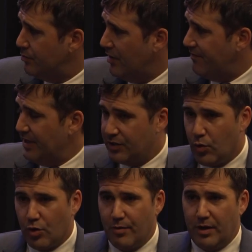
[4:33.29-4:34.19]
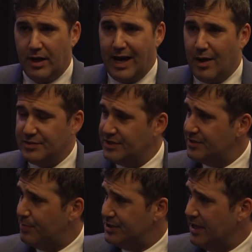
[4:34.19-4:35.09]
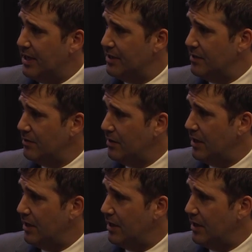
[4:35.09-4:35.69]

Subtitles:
roughly a quarter ounces per ton.